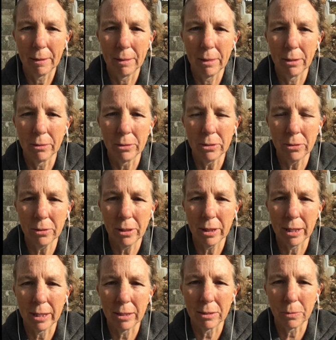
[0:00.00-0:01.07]
those are
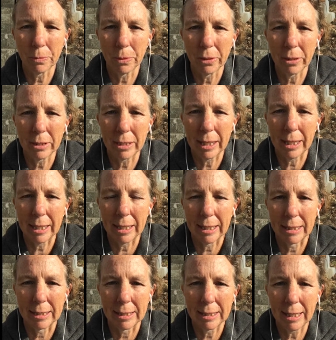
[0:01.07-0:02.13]
things worth taking
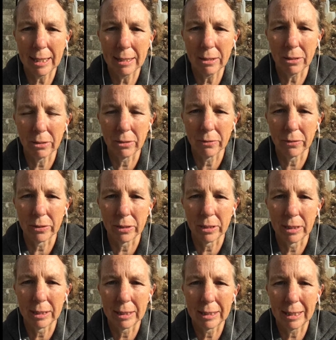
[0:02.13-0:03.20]
a stand over
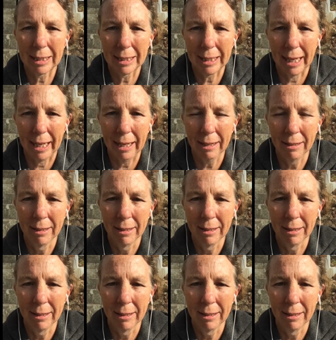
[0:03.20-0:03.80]
today,